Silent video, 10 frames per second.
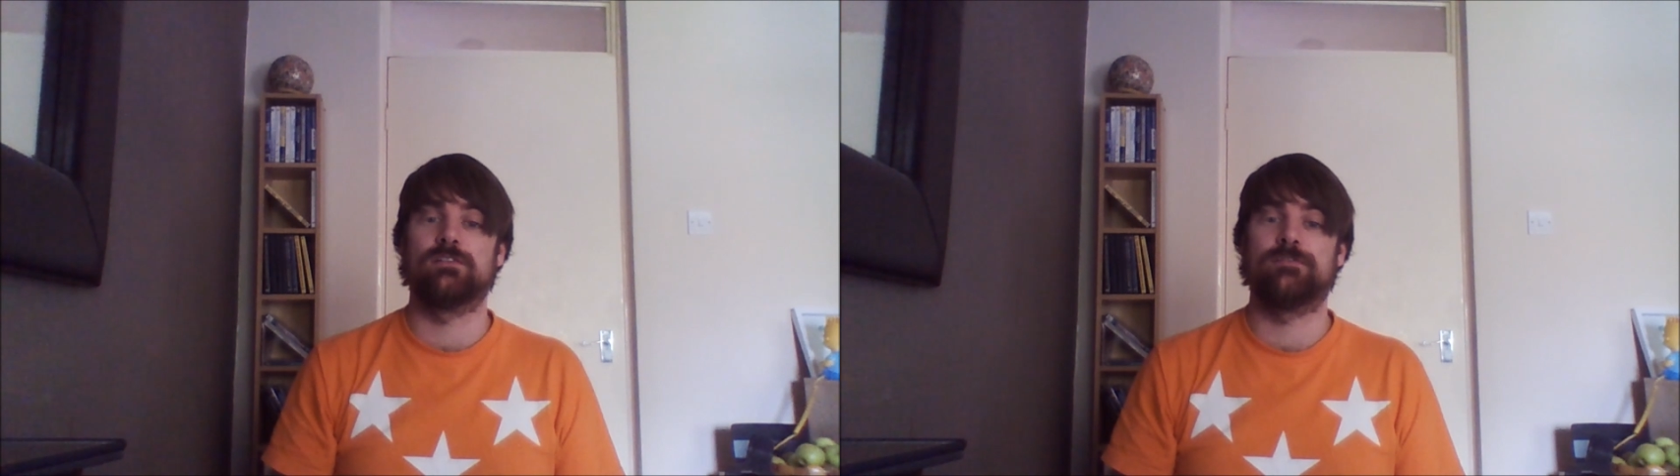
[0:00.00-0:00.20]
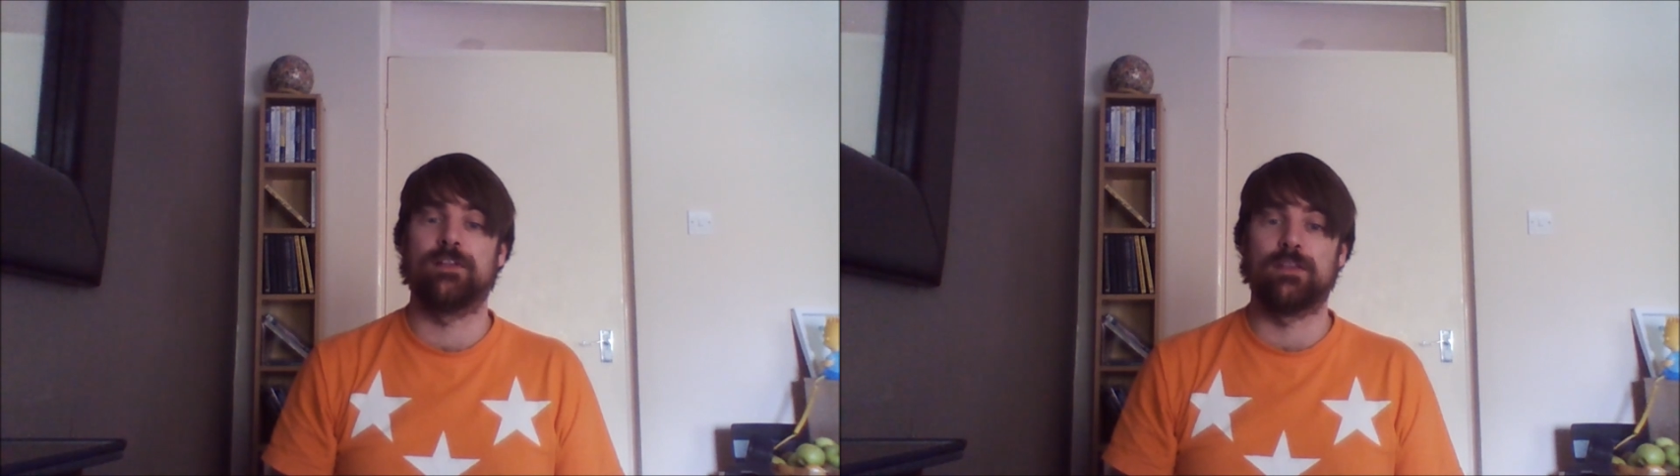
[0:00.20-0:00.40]

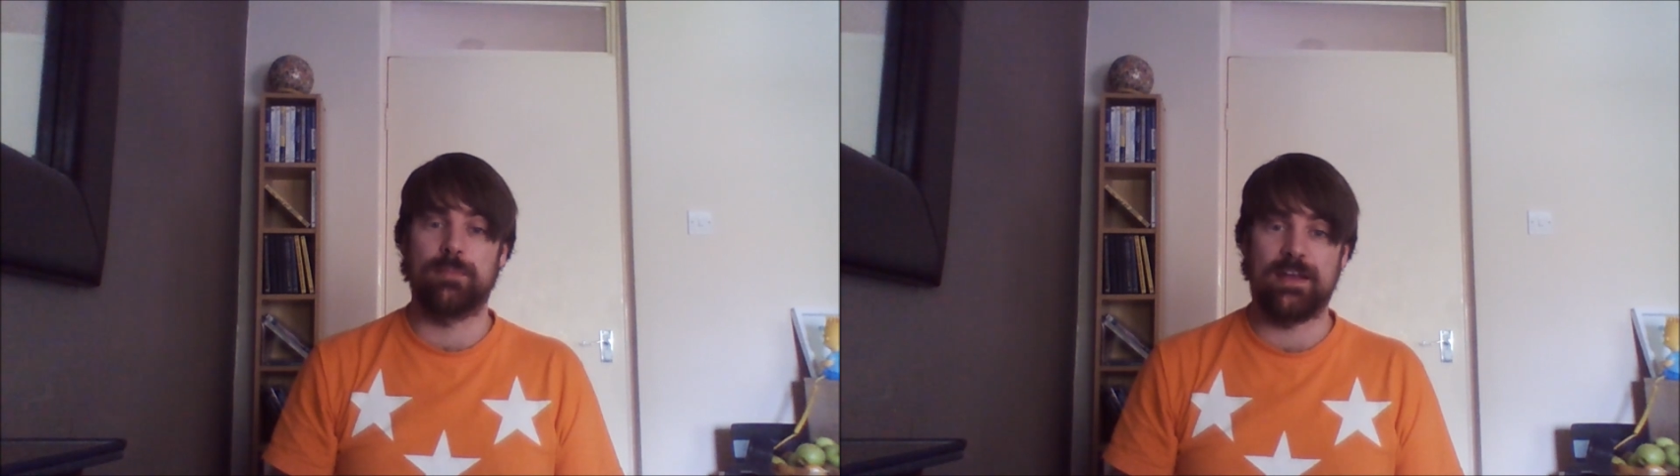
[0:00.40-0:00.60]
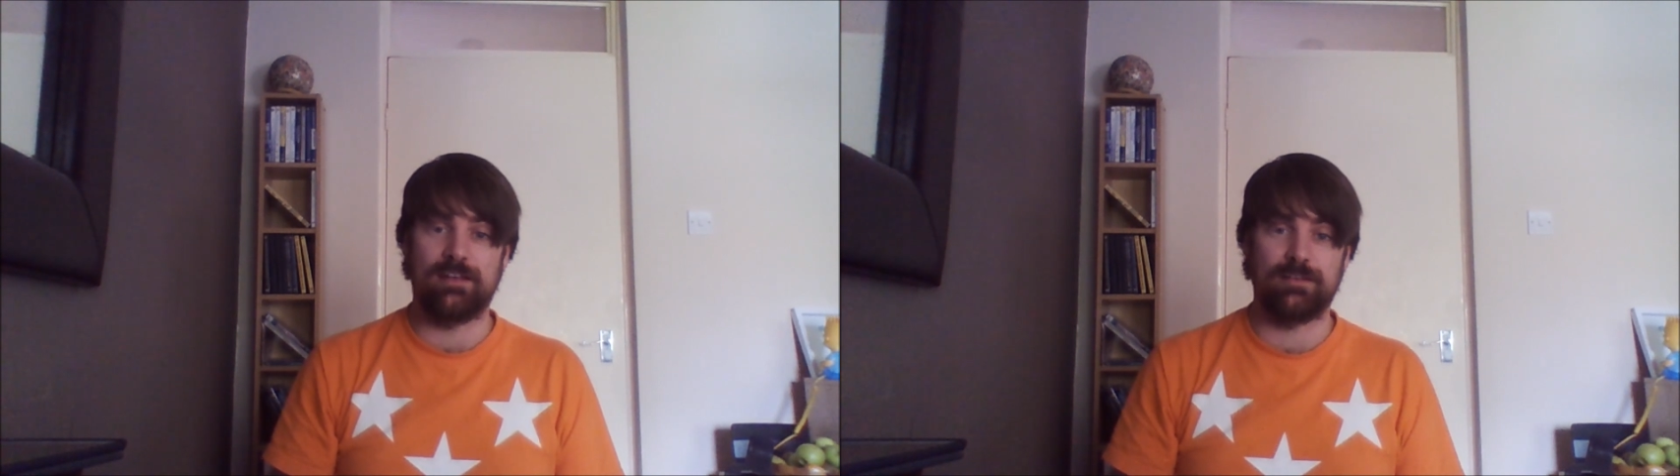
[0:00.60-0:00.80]
fill the
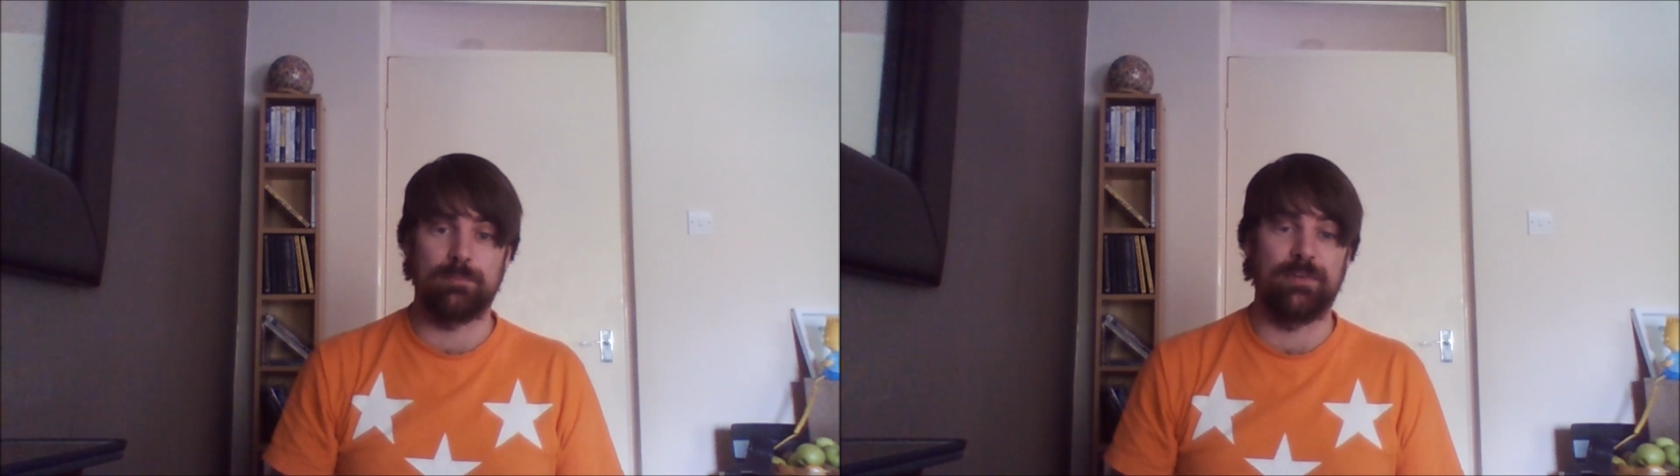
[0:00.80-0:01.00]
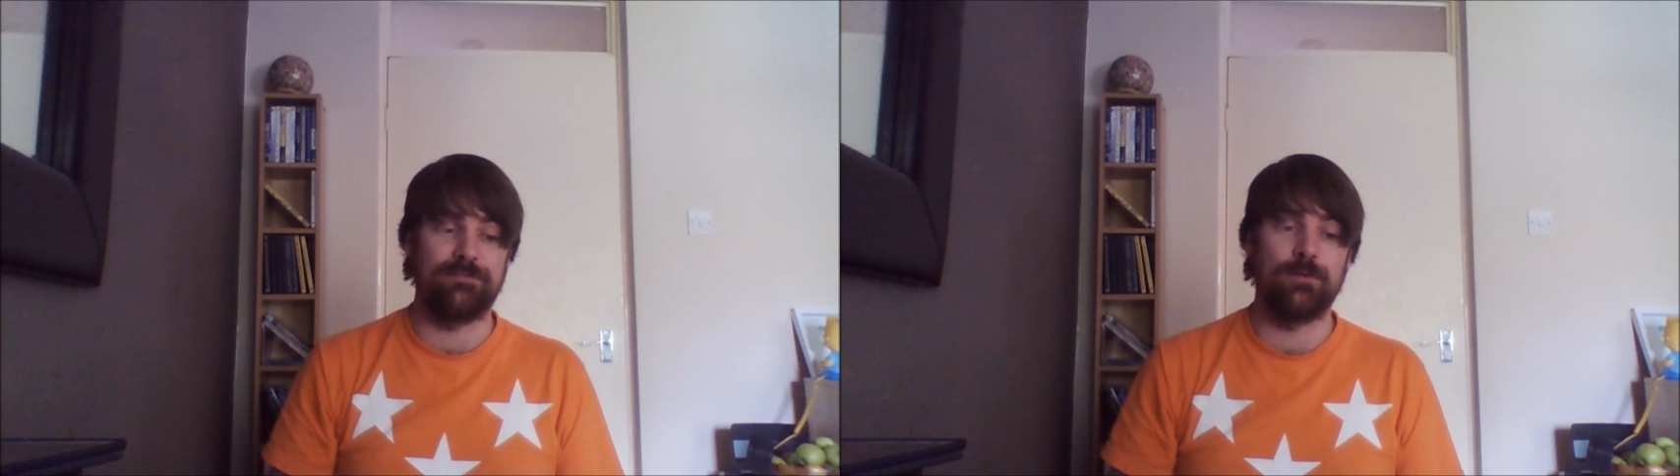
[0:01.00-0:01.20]

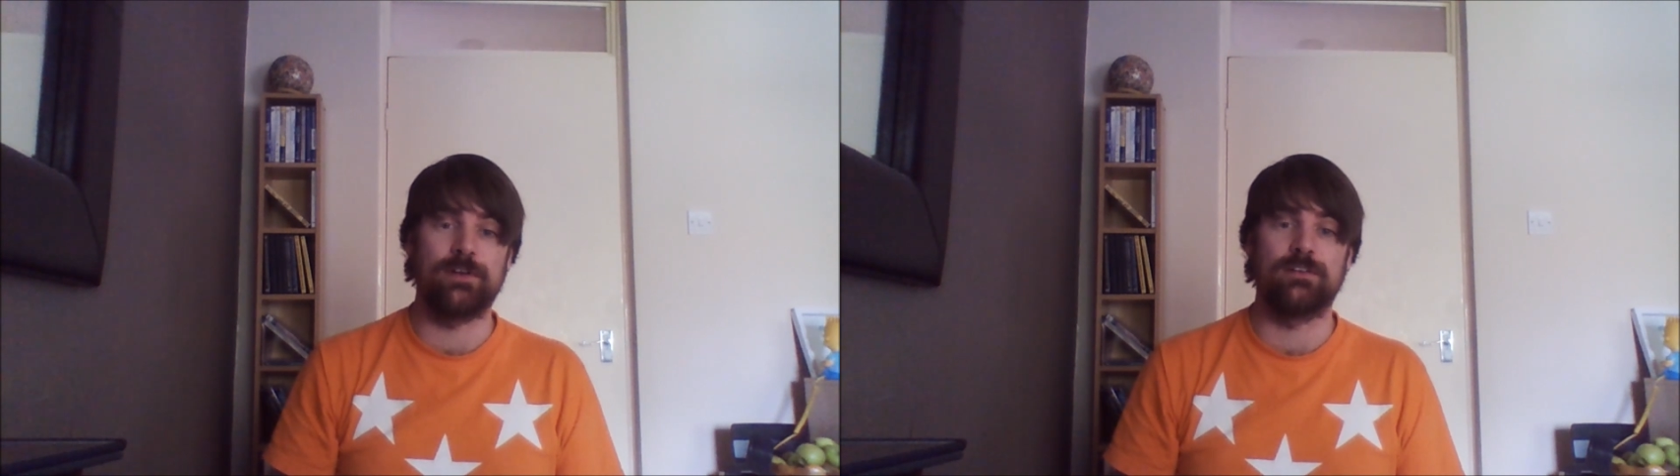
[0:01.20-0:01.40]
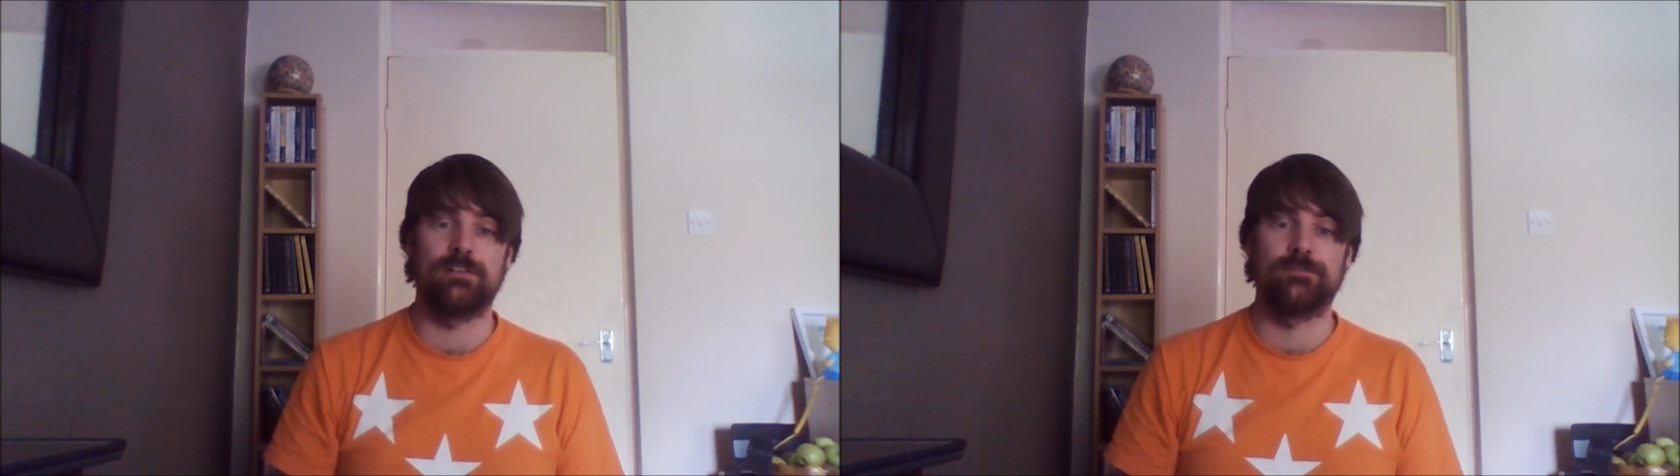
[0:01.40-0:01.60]
base
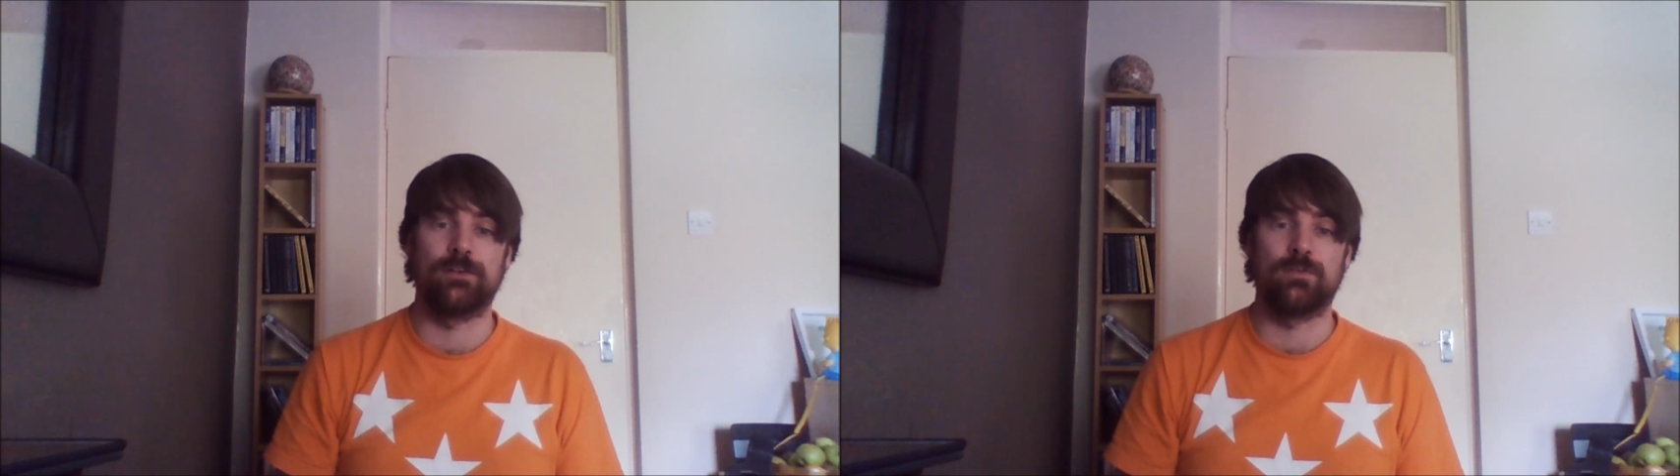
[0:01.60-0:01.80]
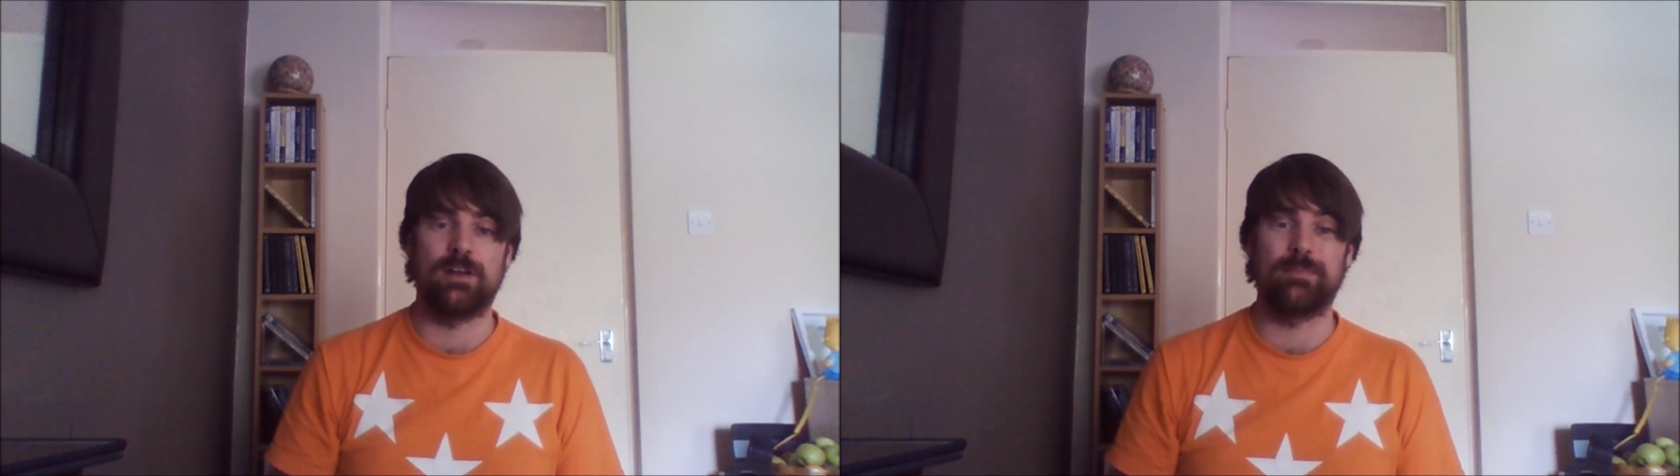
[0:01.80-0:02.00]
before you do the
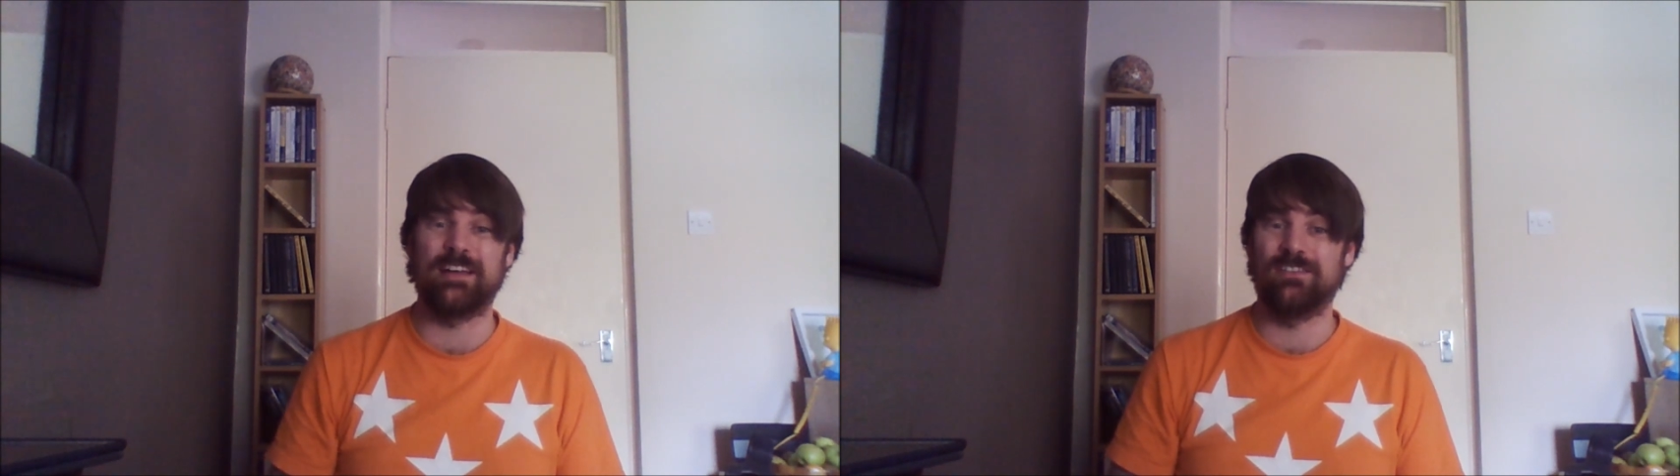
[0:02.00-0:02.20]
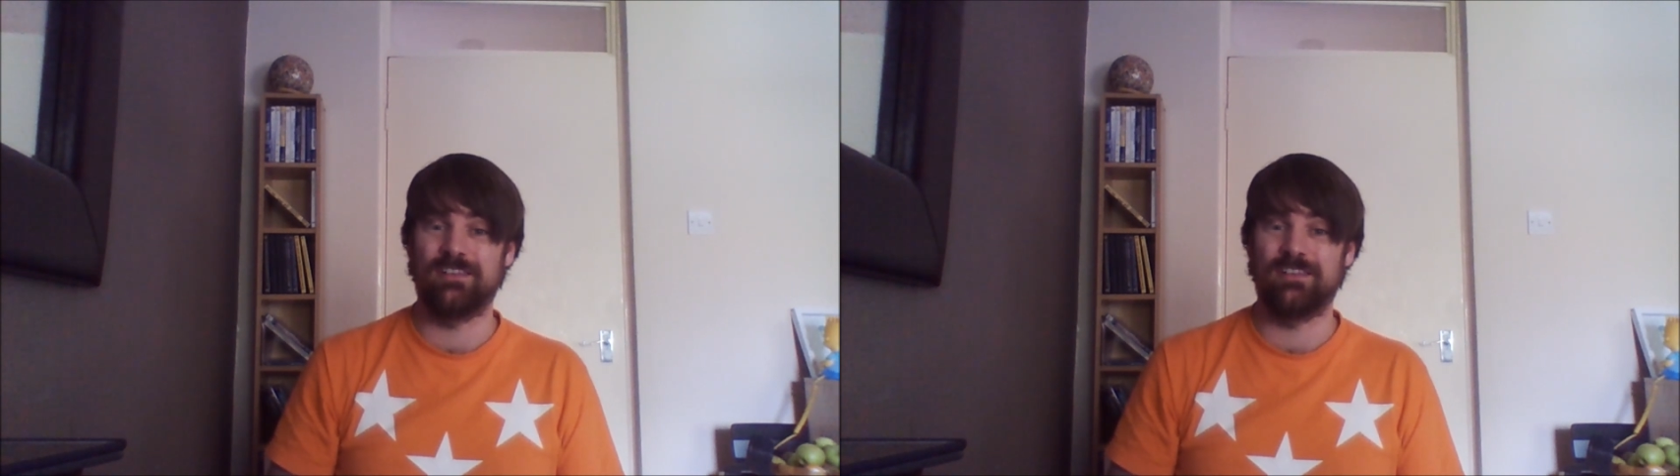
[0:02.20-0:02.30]
full repaint,